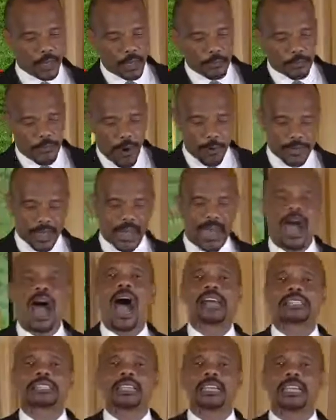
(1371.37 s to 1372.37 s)
from the
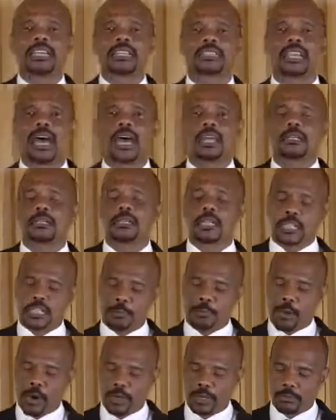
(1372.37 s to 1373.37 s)
heartaches and
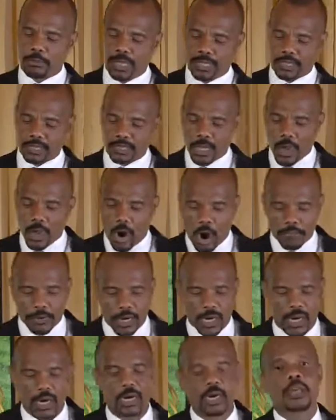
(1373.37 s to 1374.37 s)
disappointments of
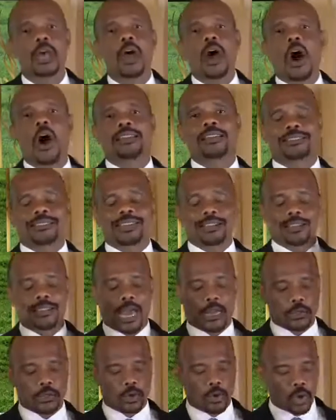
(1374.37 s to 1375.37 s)
earth until
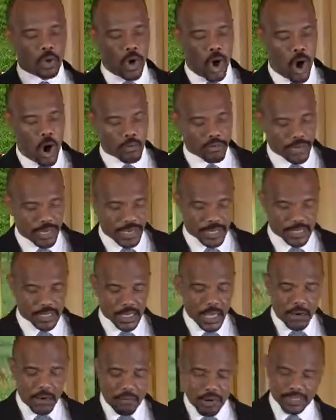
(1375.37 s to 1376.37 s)
that glorious
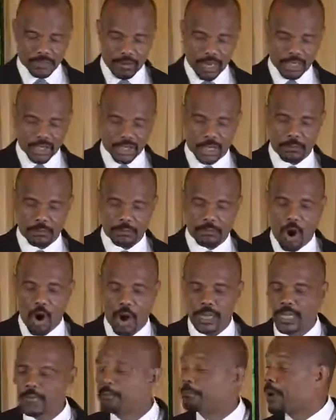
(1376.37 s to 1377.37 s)
resurrection
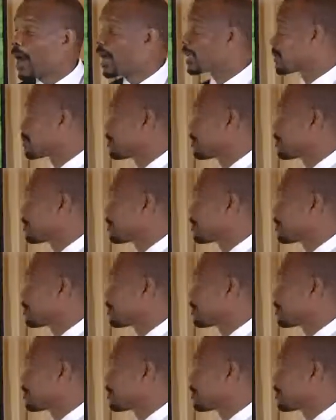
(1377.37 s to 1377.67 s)
morning. But,